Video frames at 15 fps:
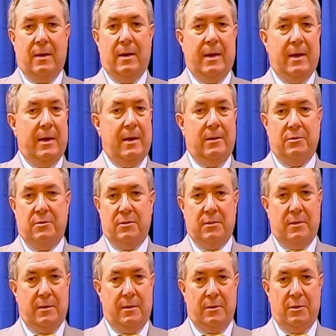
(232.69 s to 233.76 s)
As
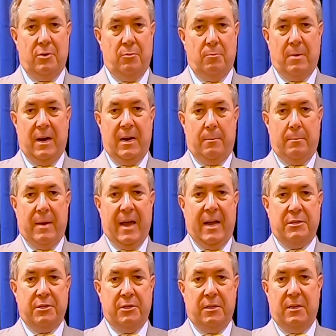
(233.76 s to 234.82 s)
you might
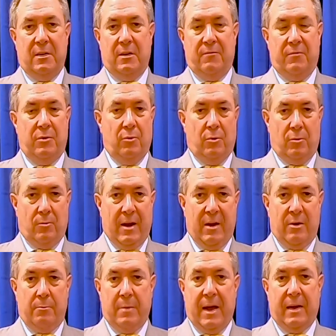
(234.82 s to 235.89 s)
imagine, if you were
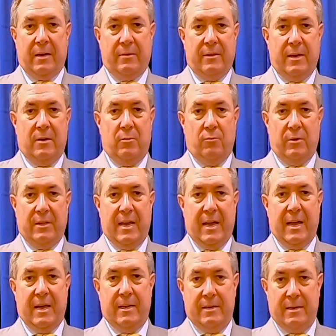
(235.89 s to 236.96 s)
around back then when they
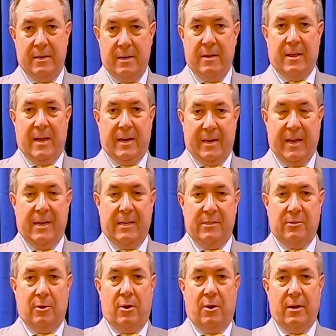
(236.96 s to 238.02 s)
had that
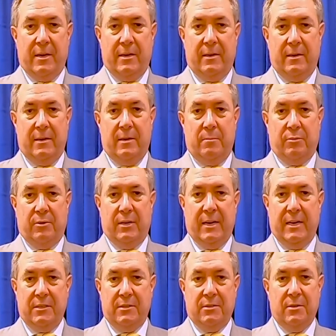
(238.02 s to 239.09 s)
case law in
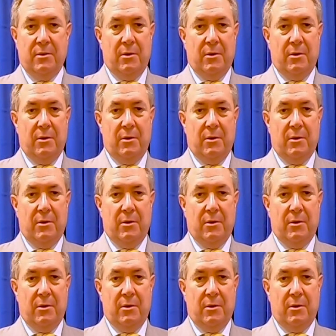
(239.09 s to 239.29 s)
place,